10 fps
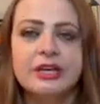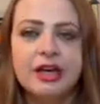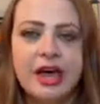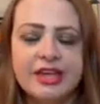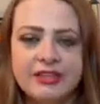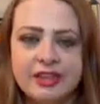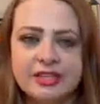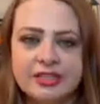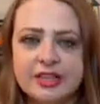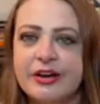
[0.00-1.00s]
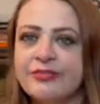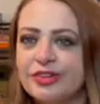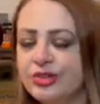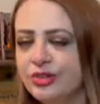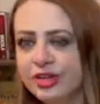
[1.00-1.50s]
I think it's time for
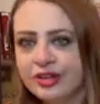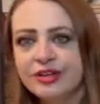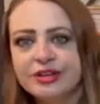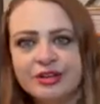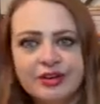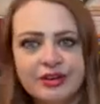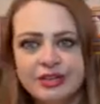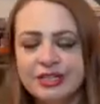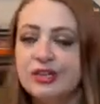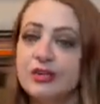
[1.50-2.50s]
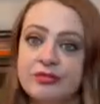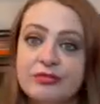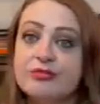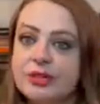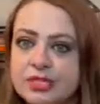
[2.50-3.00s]
you to, you know,
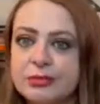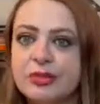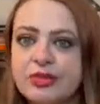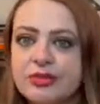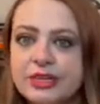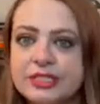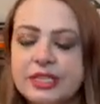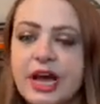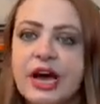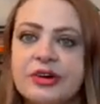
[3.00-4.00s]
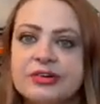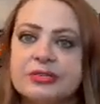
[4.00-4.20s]
explore the rest of the house.